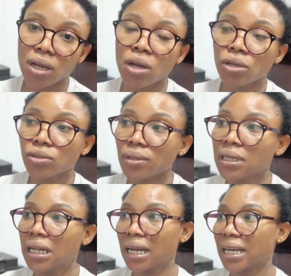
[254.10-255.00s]
so
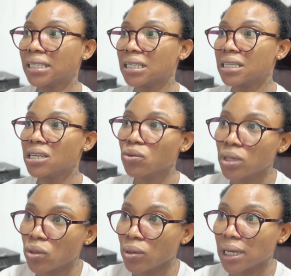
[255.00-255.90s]
either get the
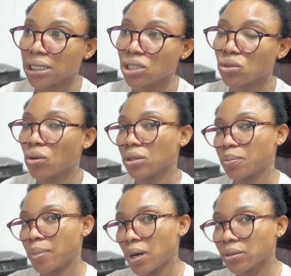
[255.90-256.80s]
liquid collagen or the
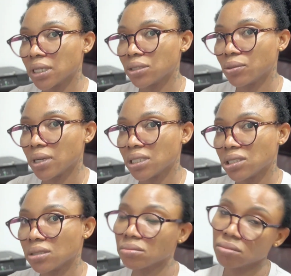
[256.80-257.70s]
powdered
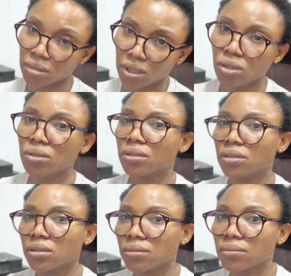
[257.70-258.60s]
collagen. It's good.
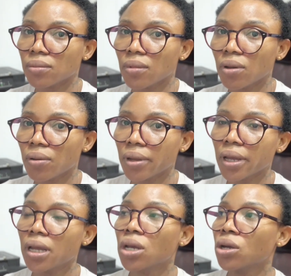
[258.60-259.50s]

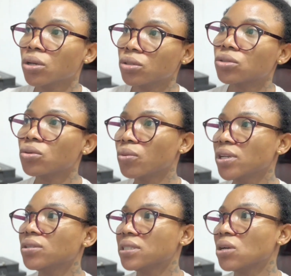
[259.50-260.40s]
Okay, so when
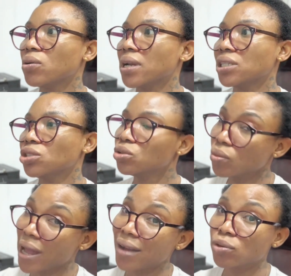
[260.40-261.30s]
you take collagen, though
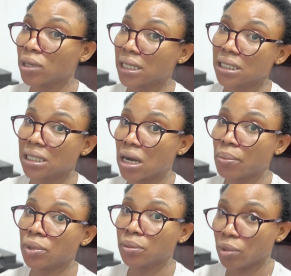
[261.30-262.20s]
we have collagen in our
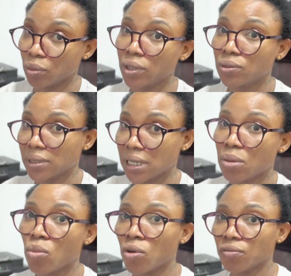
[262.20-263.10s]
body, but when you take
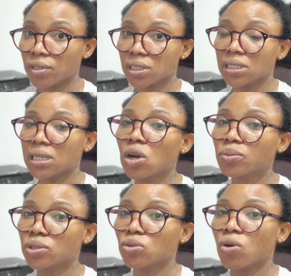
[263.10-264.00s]
more of it, it
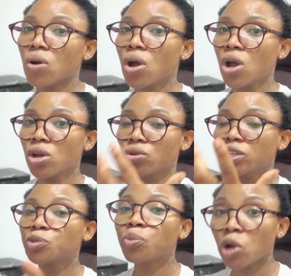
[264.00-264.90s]
helps to,
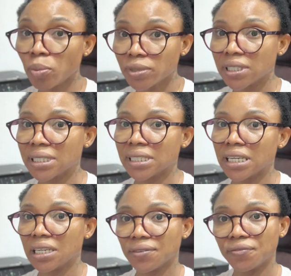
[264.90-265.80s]
it plumps the
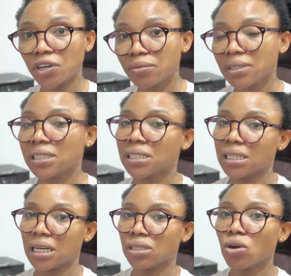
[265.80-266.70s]
skin, it firms the
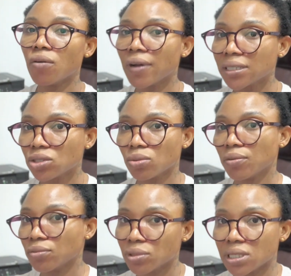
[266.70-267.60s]
skin, and covers some
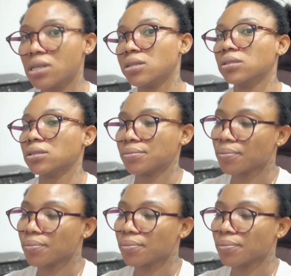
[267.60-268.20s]
of those things.